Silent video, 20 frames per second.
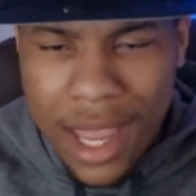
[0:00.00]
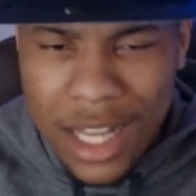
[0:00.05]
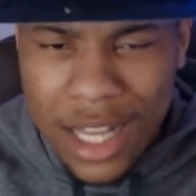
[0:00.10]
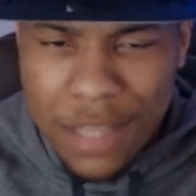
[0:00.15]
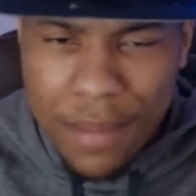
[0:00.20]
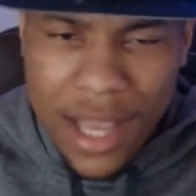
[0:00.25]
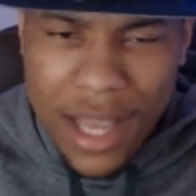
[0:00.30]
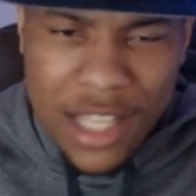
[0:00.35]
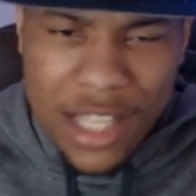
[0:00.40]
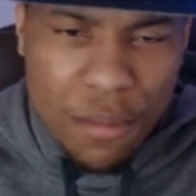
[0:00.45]
Let's
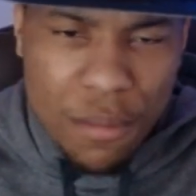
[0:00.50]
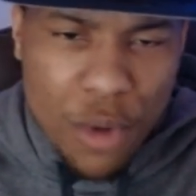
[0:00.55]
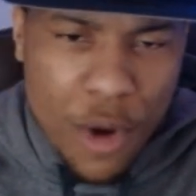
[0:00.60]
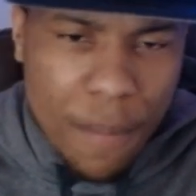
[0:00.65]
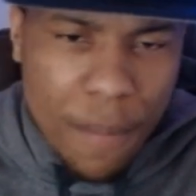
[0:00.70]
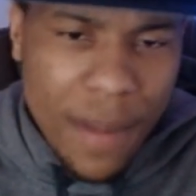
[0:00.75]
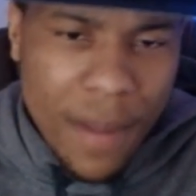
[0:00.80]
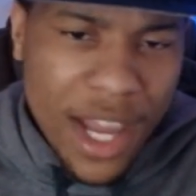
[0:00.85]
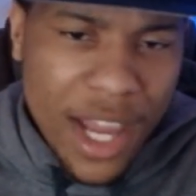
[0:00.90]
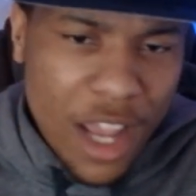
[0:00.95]
make some more
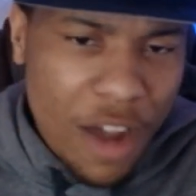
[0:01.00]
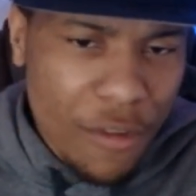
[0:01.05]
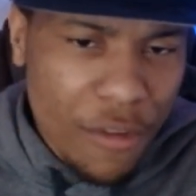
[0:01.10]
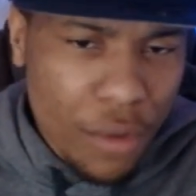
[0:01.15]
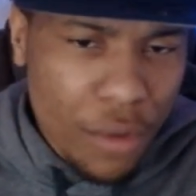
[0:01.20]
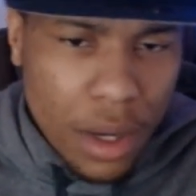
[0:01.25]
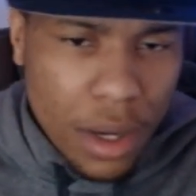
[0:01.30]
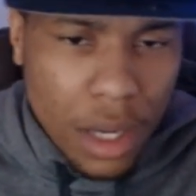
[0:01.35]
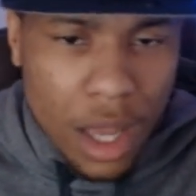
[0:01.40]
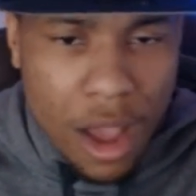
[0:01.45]
money
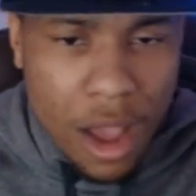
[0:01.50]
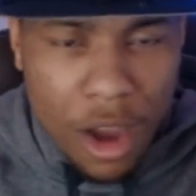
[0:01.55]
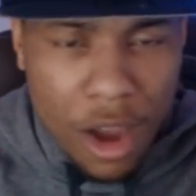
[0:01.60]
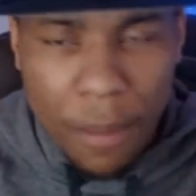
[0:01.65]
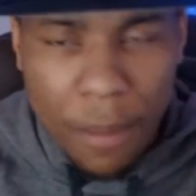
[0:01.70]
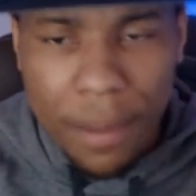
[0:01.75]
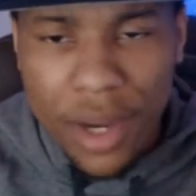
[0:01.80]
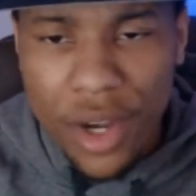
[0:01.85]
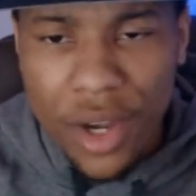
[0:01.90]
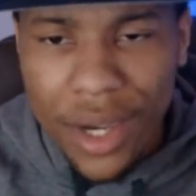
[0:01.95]
over a longer
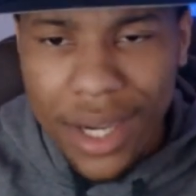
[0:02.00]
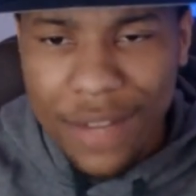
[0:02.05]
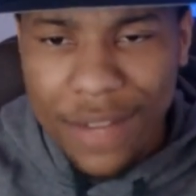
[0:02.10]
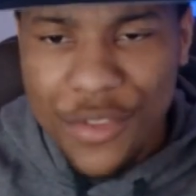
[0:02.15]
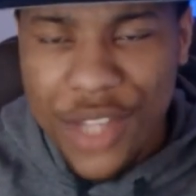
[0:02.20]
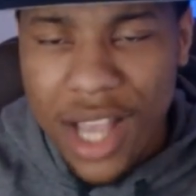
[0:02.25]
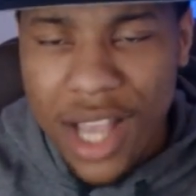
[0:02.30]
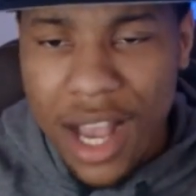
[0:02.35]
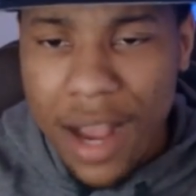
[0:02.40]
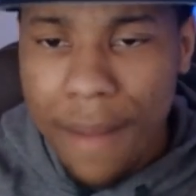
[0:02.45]
period of
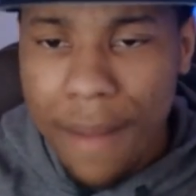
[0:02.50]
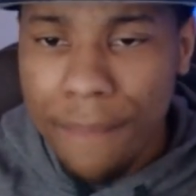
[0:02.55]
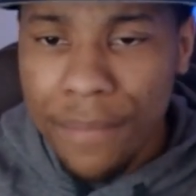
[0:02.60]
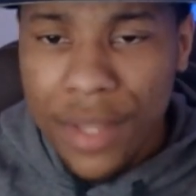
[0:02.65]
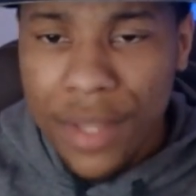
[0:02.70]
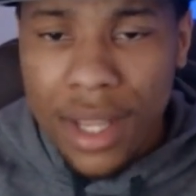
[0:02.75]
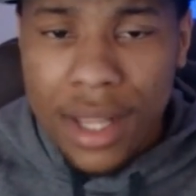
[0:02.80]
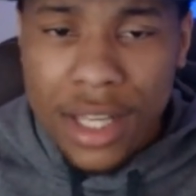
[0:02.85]
time.